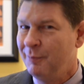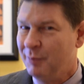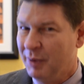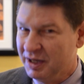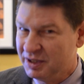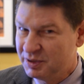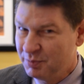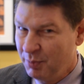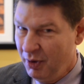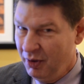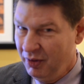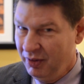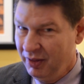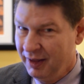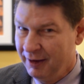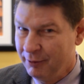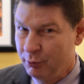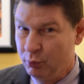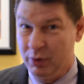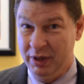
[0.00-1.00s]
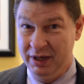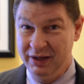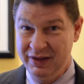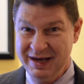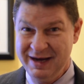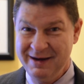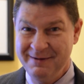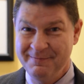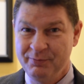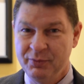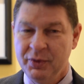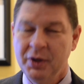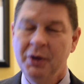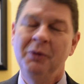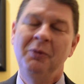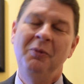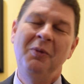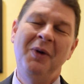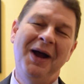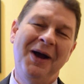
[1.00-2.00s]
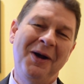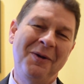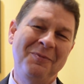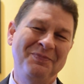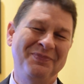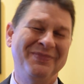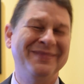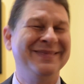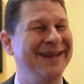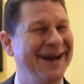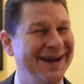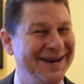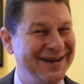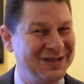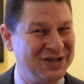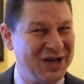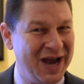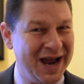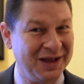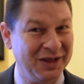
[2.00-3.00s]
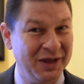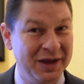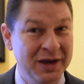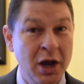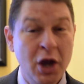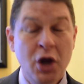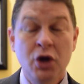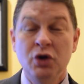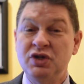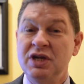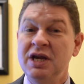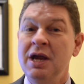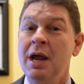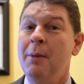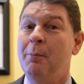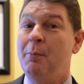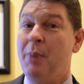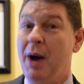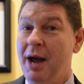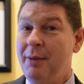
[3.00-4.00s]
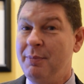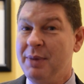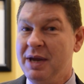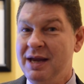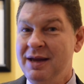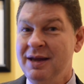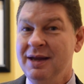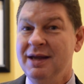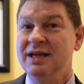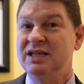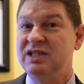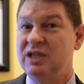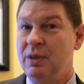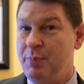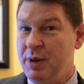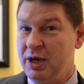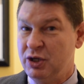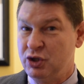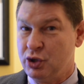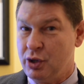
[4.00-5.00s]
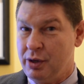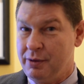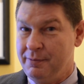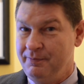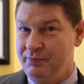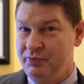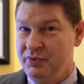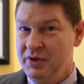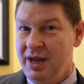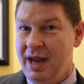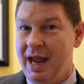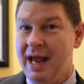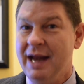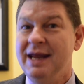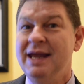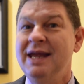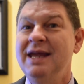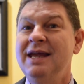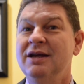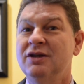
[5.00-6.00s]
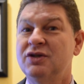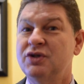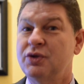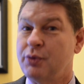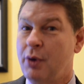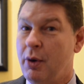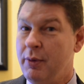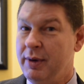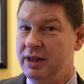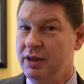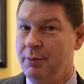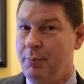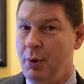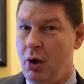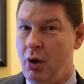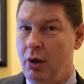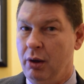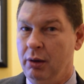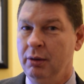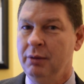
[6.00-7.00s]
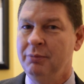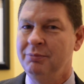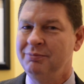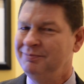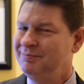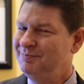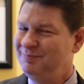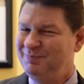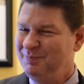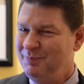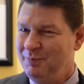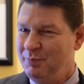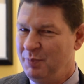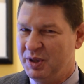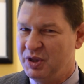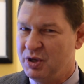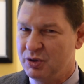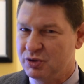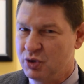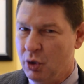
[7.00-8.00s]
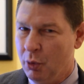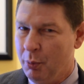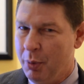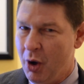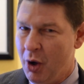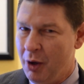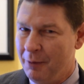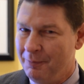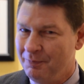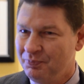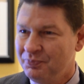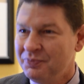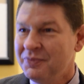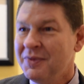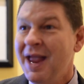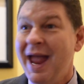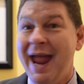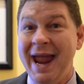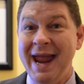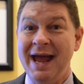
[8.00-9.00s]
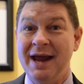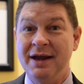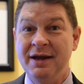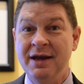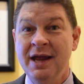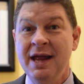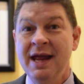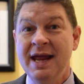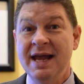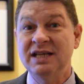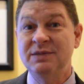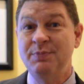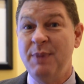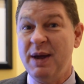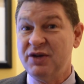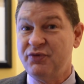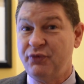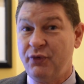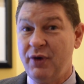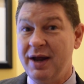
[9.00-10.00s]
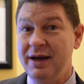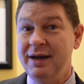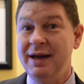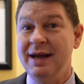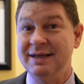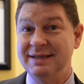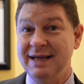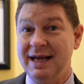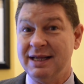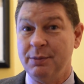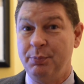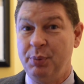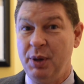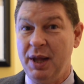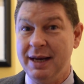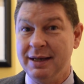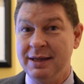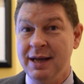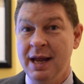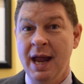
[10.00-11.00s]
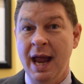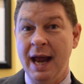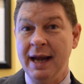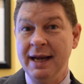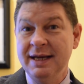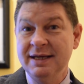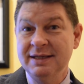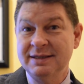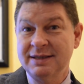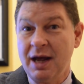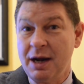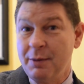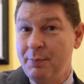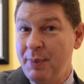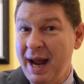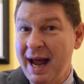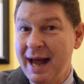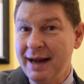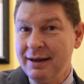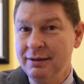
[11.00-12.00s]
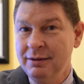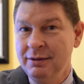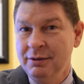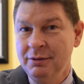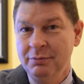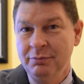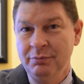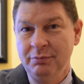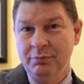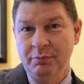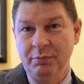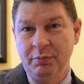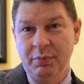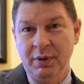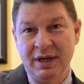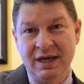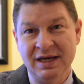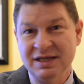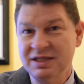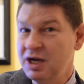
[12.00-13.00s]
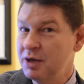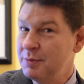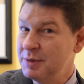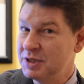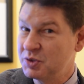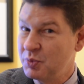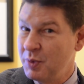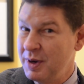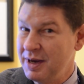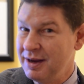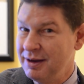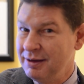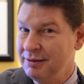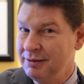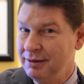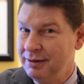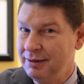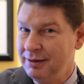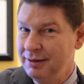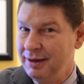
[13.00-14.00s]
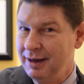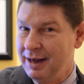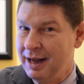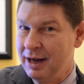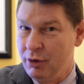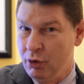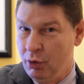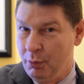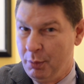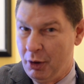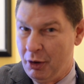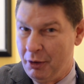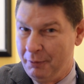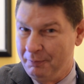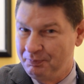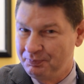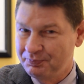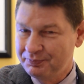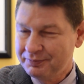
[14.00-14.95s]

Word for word: baseball? Really? Well, not exactly. You see, Bobby is the pitcher, and he is throwing the ball, but there's no ball. And his best friend is at the plate, and he's got a bat, but he's going to be swinging at no ball.